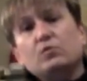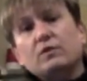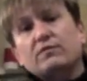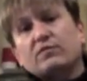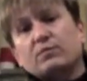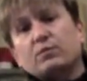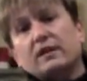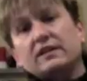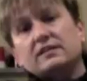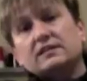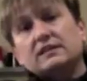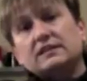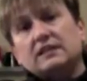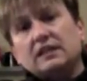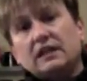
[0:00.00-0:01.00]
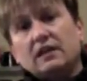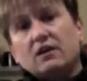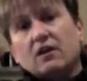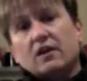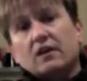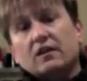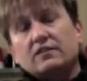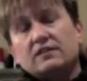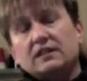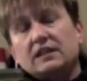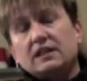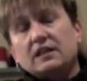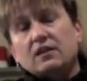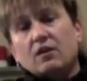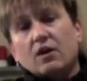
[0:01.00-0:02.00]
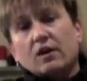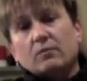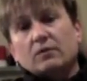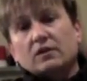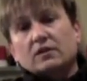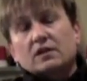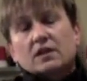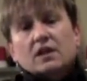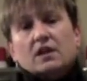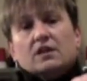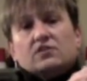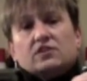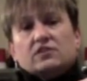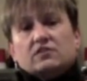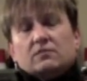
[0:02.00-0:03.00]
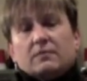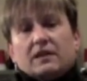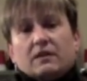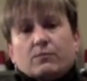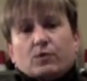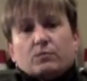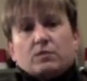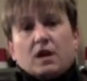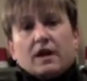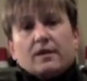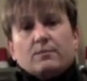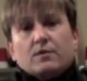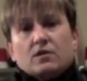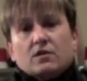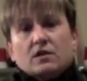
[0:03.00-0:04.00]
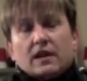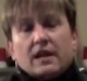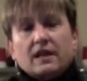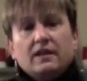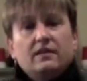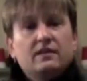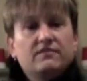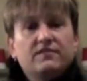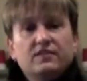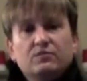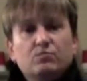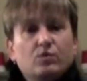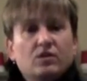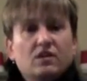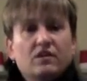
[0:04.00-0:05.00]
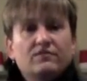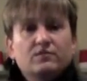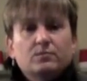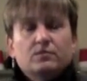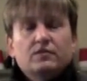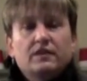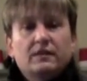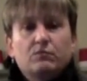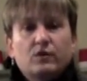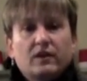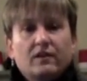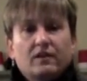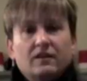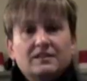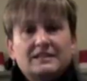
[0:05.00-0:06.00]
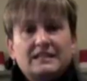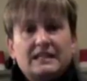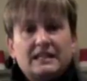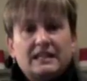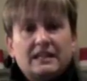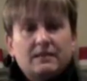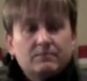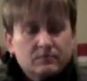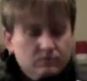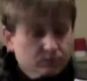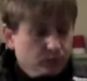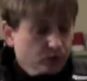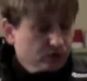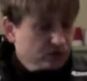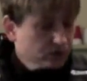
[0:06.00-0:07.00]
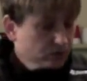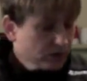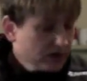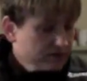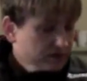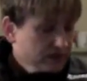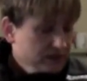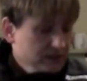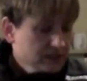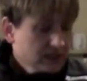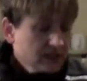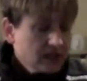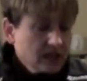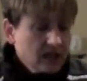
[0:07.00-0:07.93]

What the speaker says: We've replaced the CE armor just to make it more pliable, and it feels more comfortable than wearing CE. Personal preference.